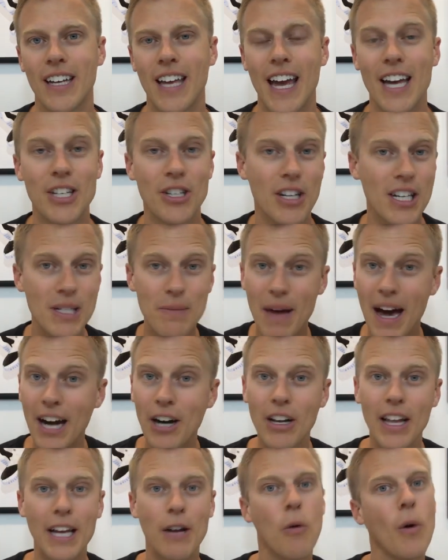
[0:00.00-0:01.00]
Okay, so it doesn't
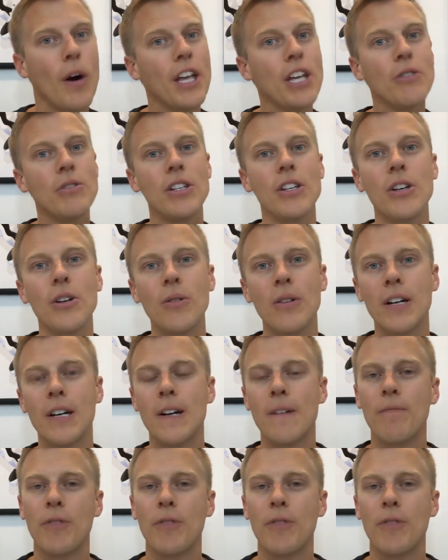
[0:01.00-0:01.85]
matter what you do,